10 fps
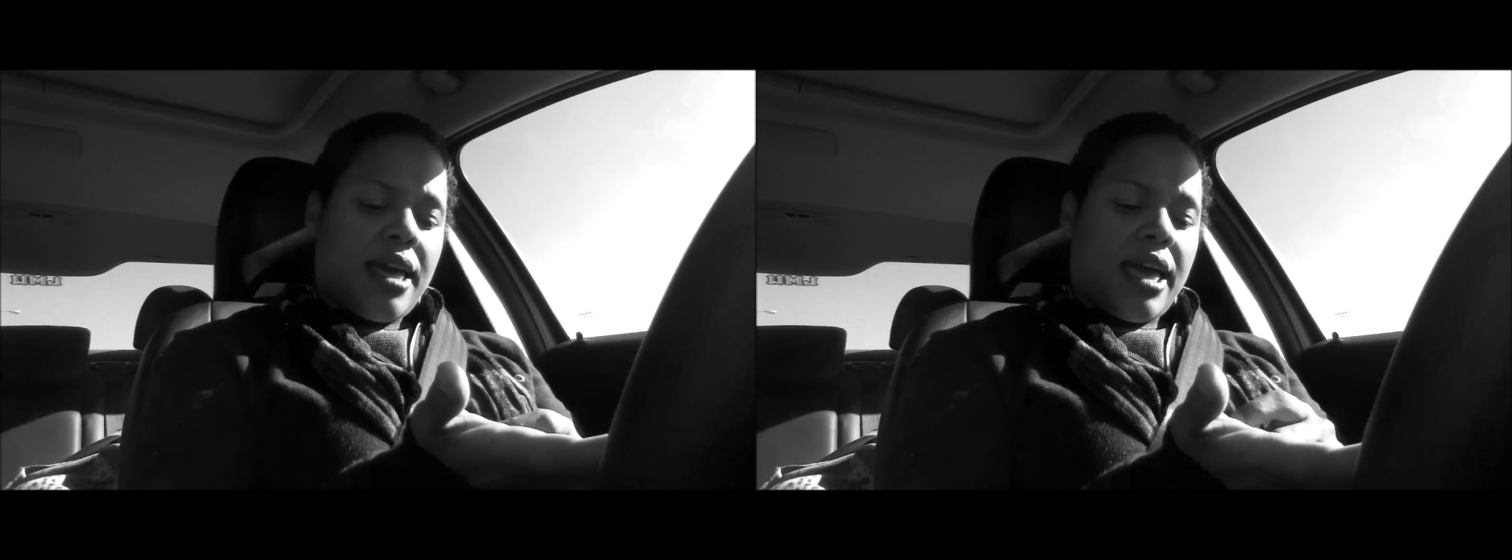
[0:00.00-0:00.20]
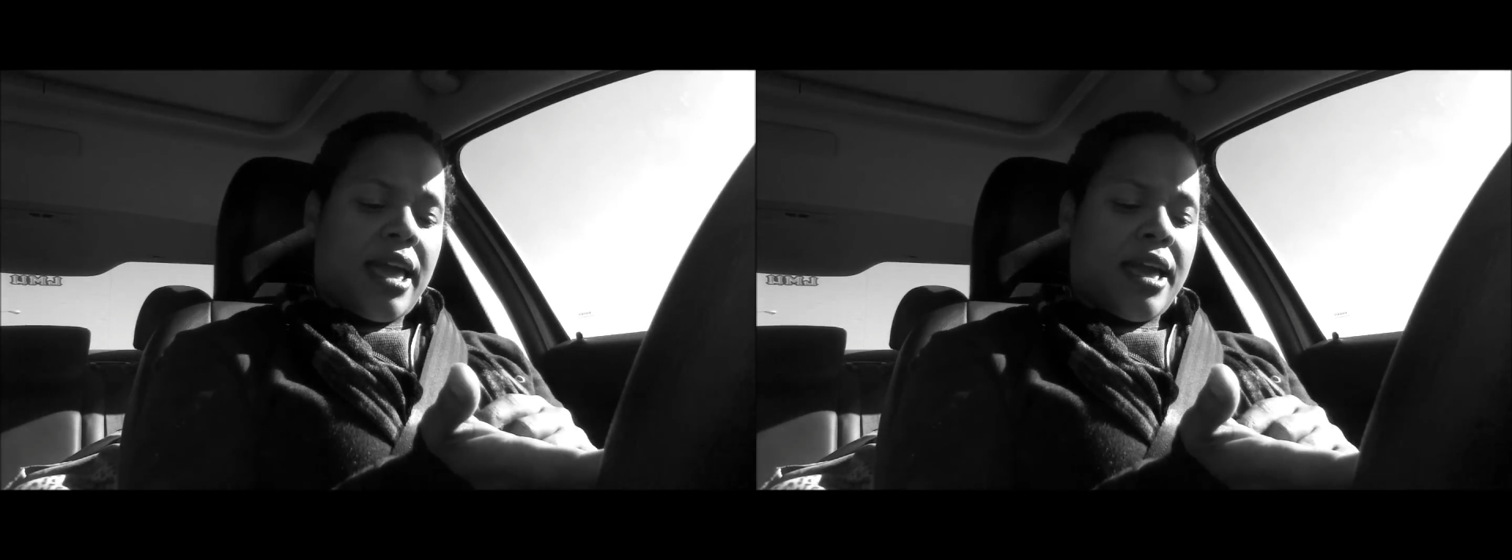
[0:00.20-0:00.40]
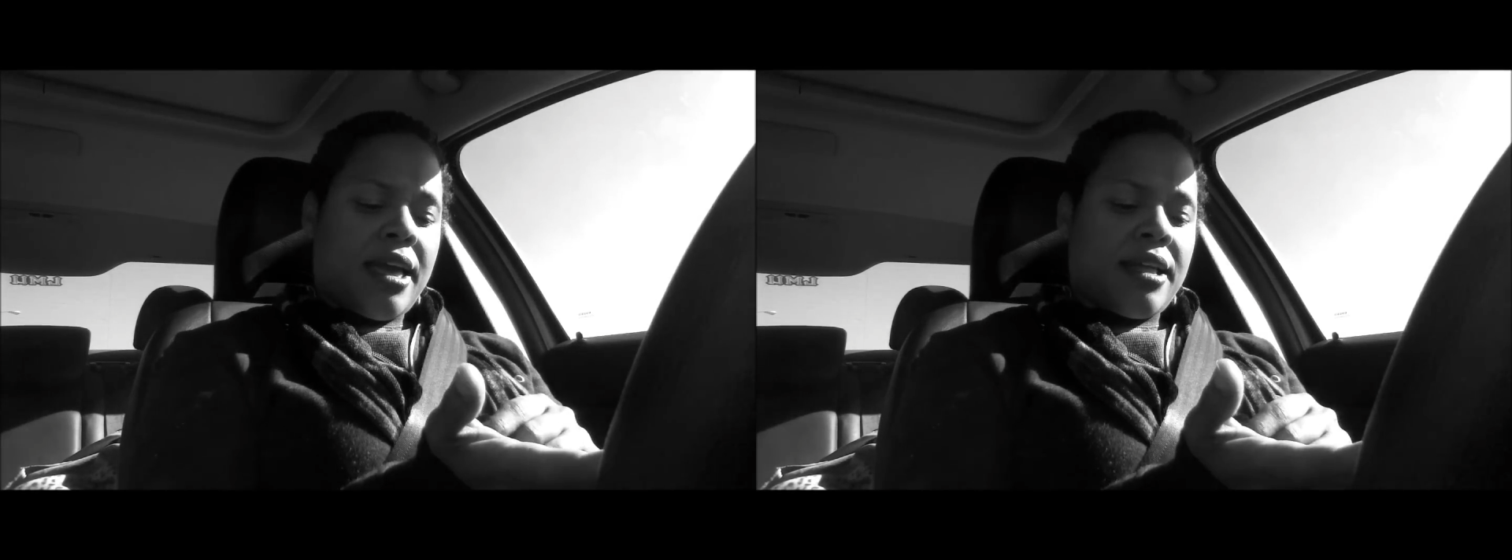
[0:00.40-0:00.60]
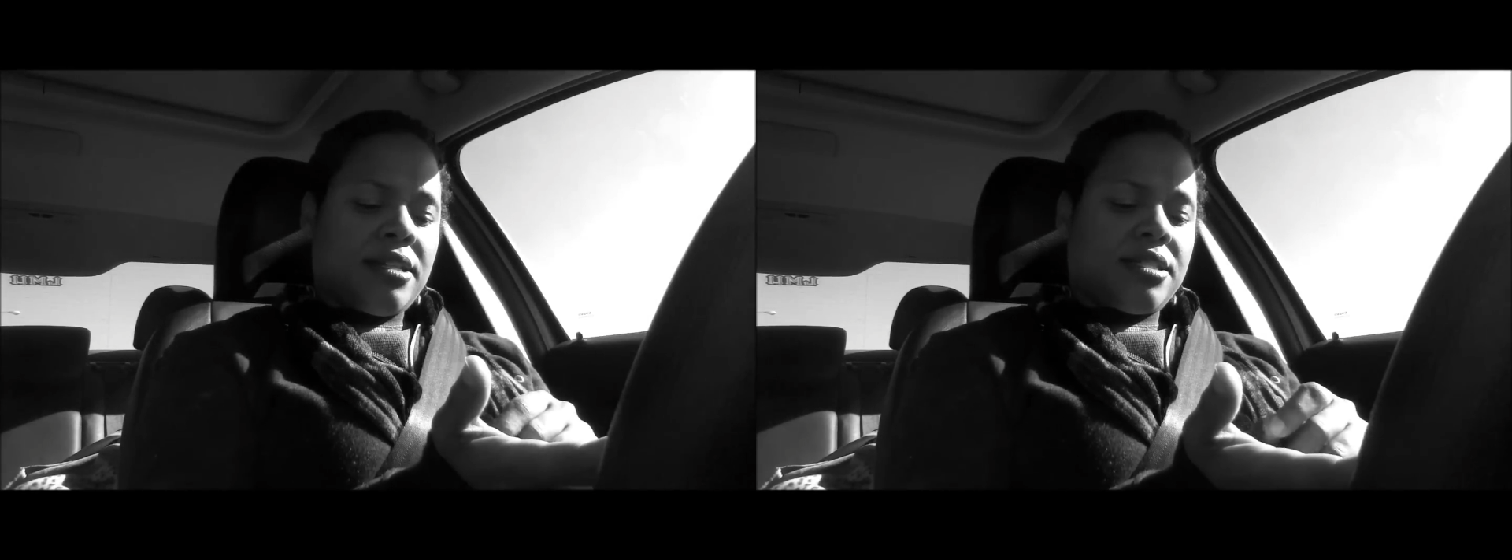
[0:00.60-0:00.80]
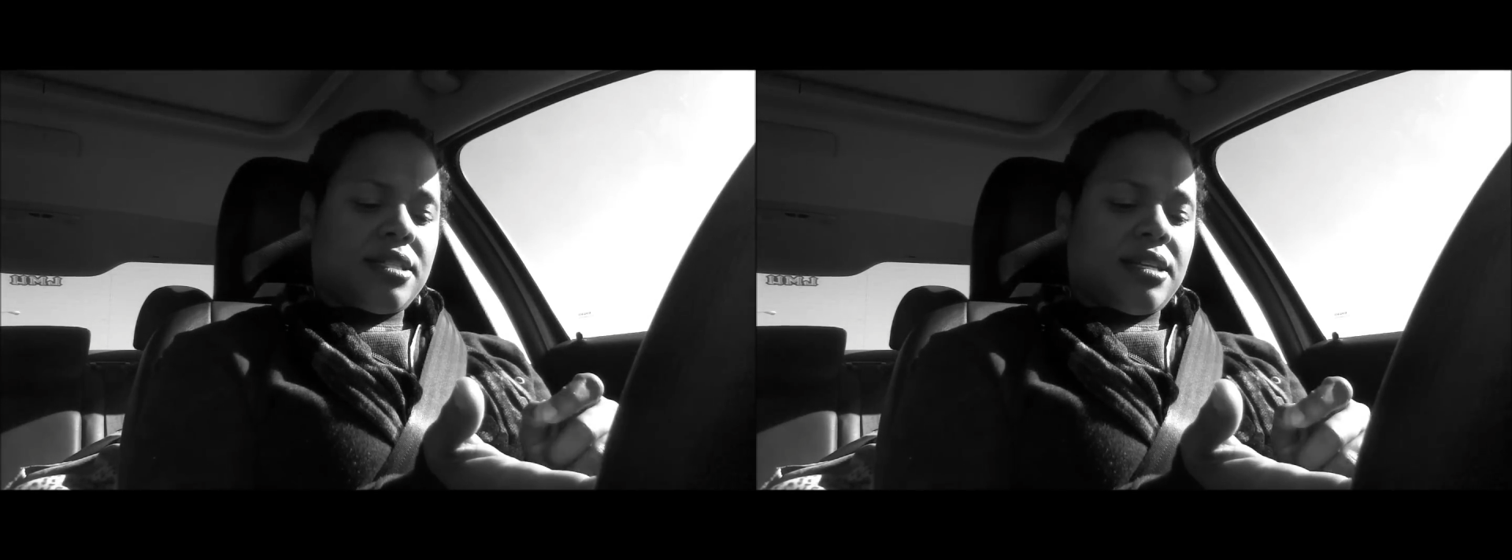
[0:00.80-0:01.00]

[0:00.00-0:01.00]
And